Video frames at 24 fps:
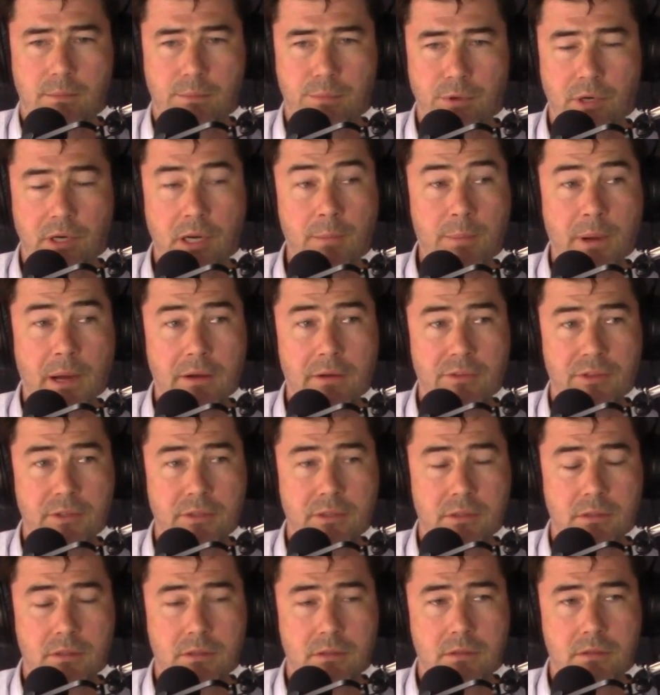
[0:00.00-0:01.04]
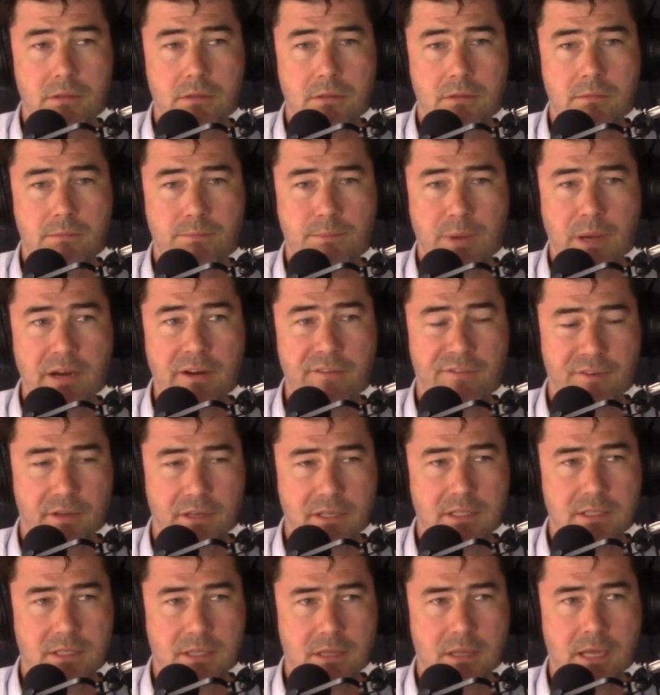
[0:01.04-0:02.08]
bring about the
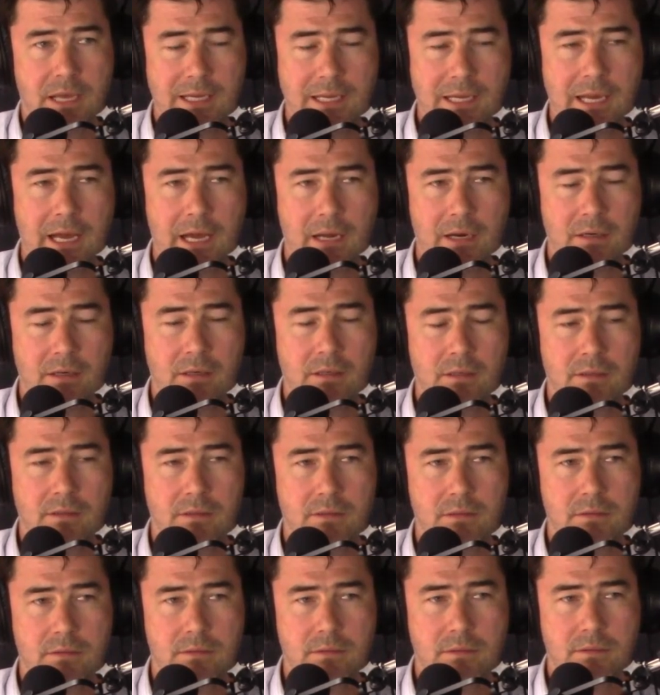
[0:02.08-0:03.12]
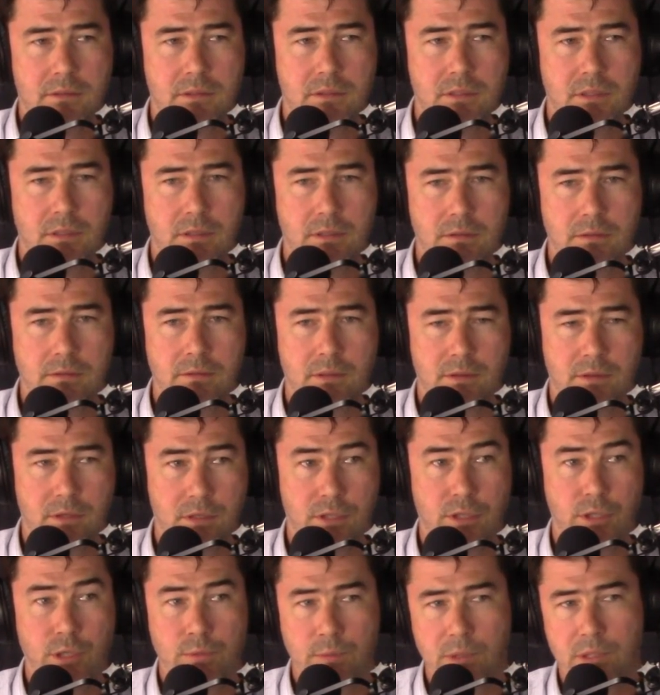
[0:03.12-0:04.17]
benefits that they can to the
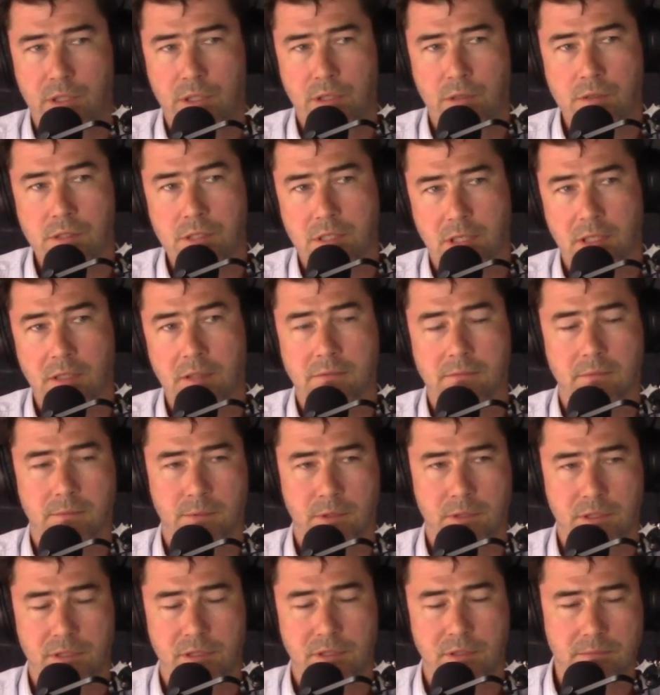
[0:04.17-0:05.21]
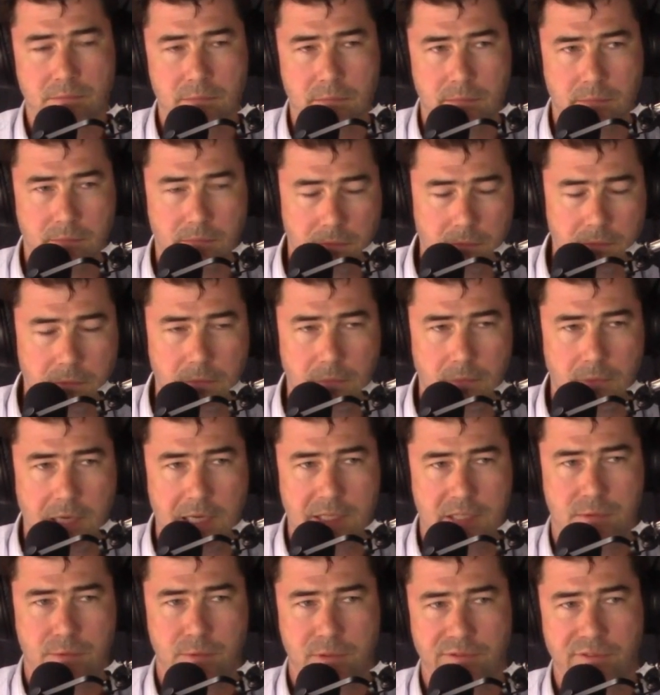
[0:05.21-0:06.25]
human user, which,
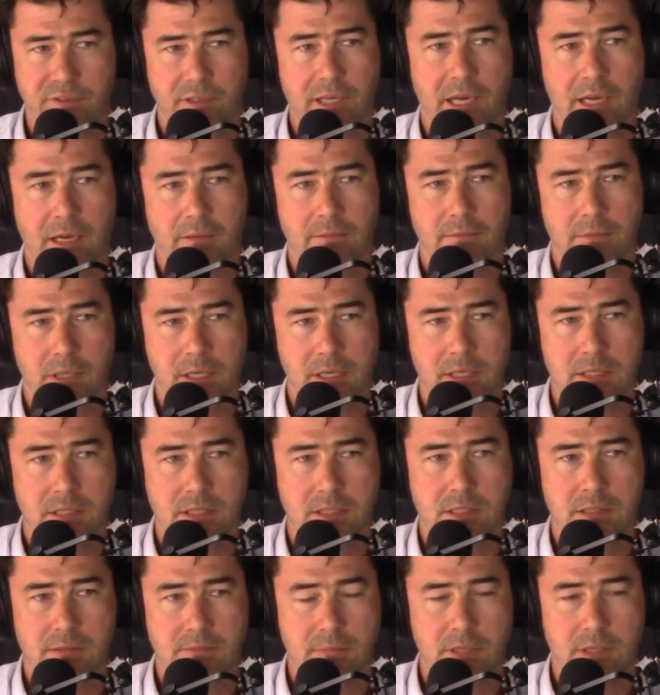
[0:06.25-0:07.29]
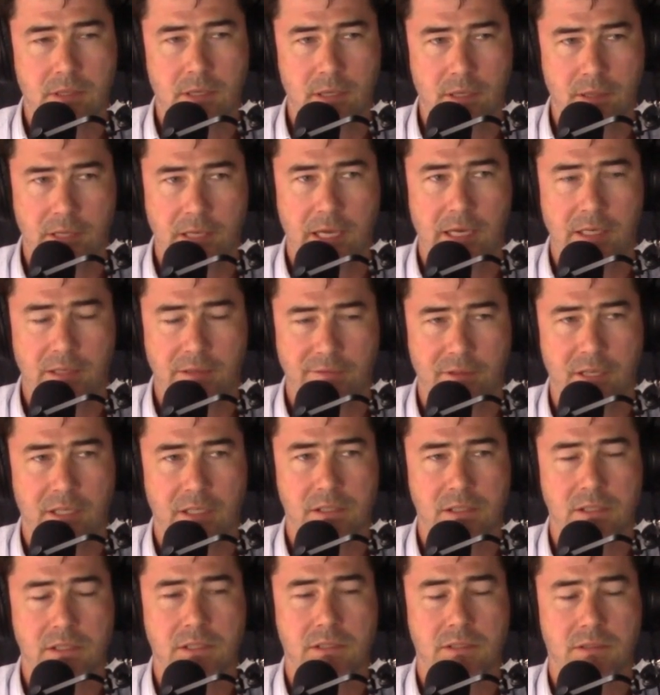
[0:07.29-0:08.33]
lest we forget, is at the end of
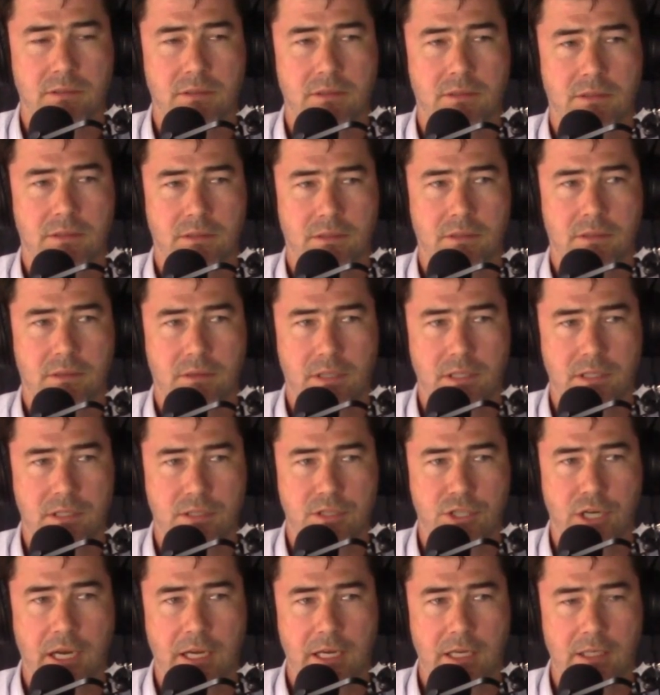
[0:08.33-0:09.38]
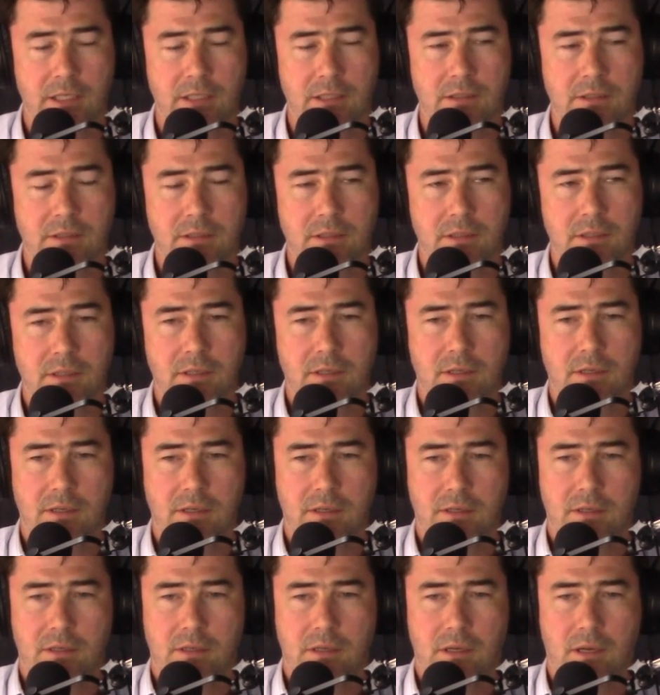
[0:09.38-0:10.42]
this this chain.
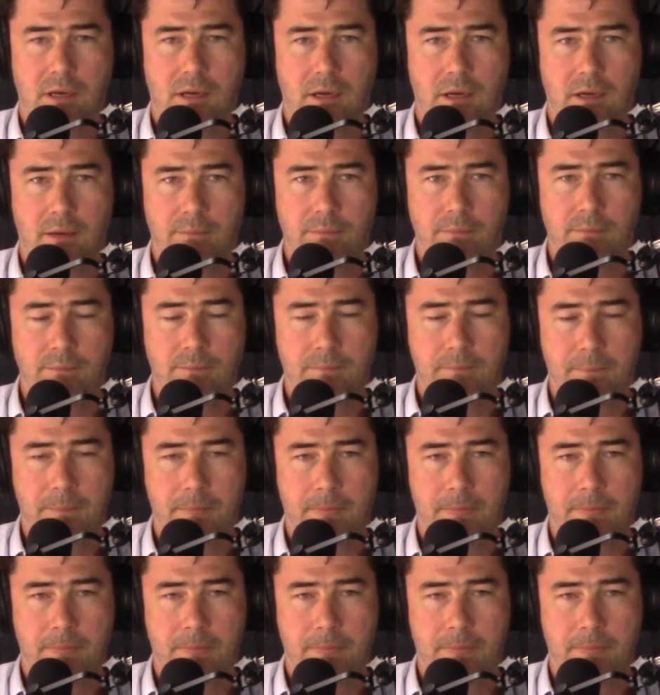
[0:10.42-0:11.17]
Um,